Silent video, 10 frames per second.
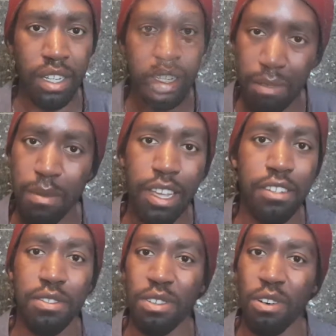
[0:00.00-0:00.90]
Some
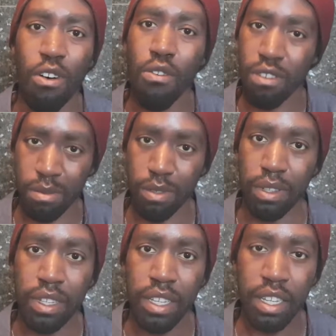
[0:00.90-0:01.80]
managers are horrible.
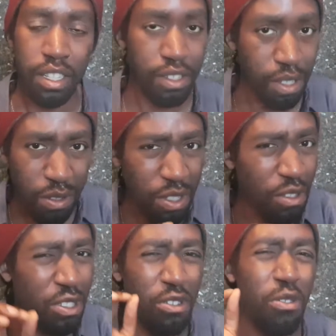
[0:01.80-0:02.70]
There's
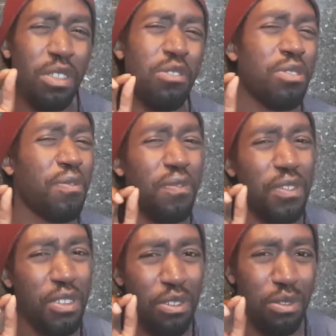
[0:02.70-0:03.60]
only those
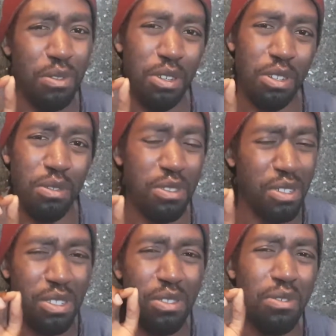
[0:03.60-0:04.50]
few, you know,
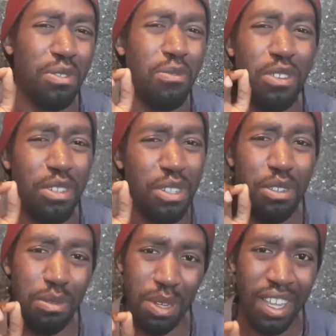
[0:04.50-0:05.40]
just those 1 or
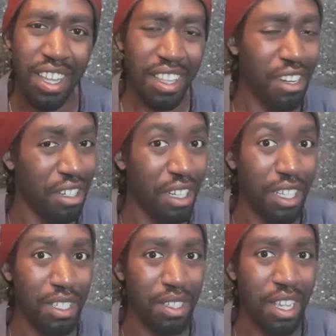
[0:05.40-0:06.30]
2 that are
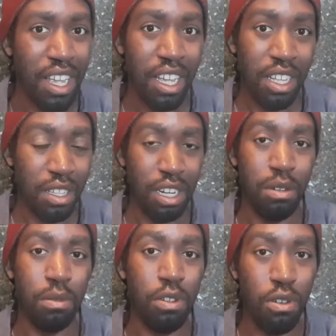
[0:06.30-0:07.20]
nice, that
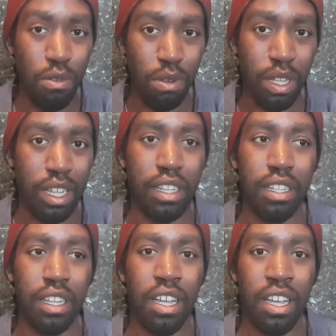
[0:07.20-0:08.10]
are cool,
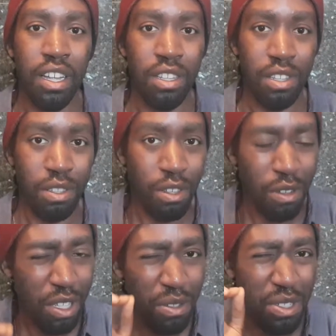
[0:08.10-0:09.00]
and
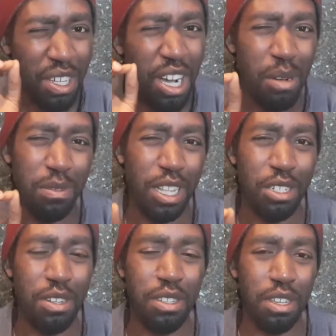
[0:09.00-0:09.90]
only those couple that
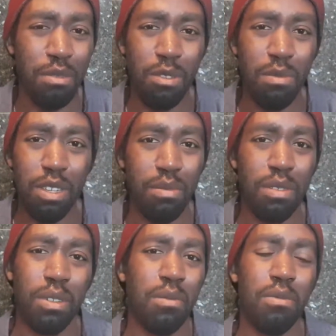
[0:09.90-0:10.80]
treats like a human being. But
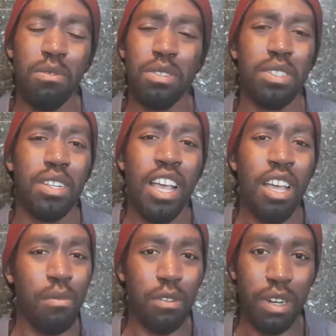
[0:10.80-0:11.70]
I mean,
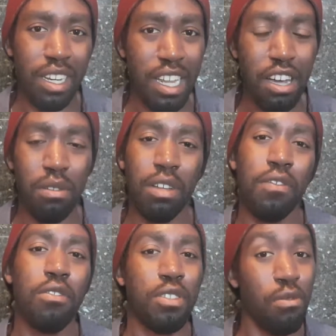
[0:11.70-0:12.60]
but right now, of
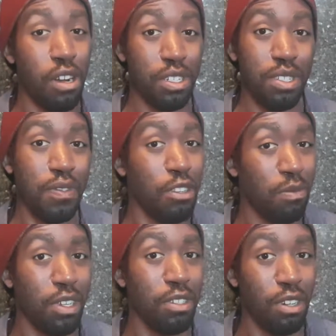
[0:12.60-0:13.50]
course, you're watching this video
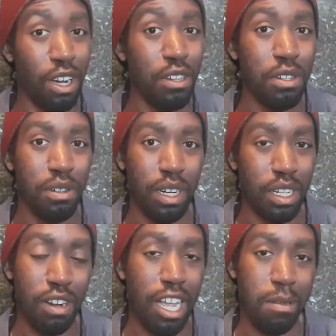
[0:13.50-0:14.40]
because you're under a
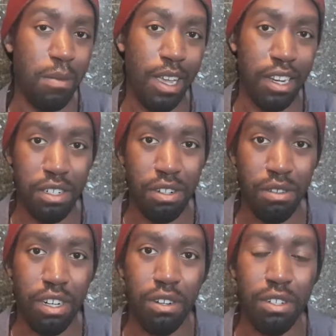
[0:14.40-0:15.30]
crappy manager,
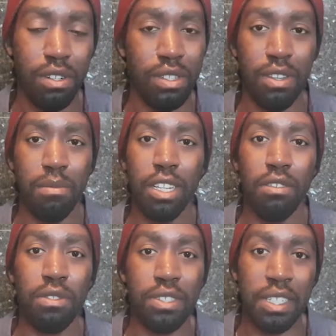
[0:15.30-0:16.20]
or you're under somebody
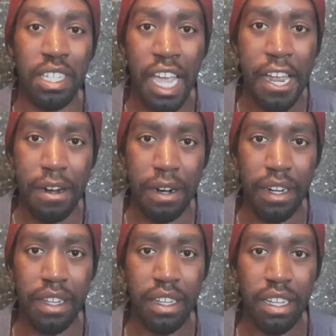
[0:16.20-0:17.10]
who doesn't care
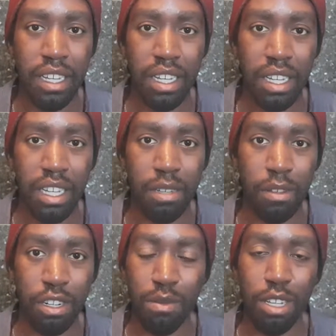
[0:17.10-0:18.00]

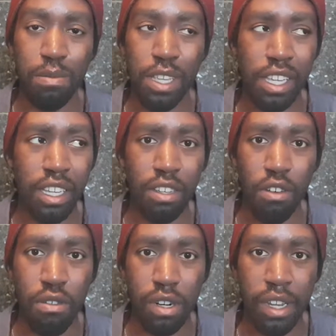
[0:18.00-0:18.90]
about your well-being,
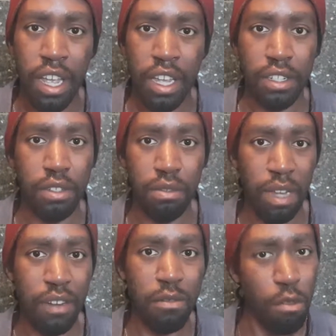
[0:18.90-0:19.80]
or to
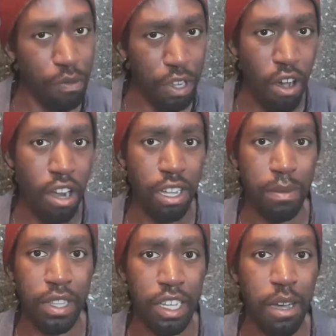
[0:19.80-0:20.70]
ever move you on up
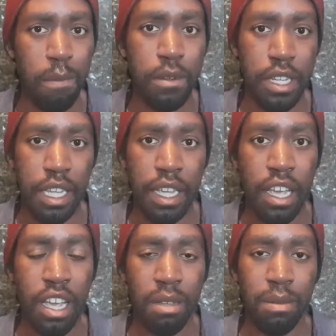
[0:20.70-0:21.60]
in the company,
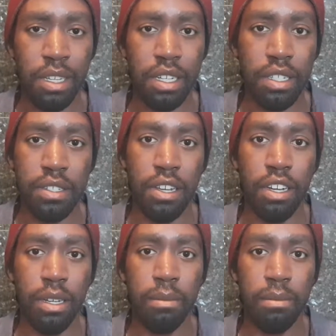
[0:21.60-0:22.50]
because
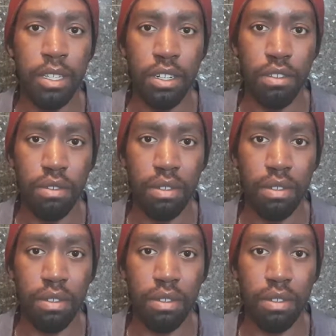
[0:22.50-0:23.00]
you know,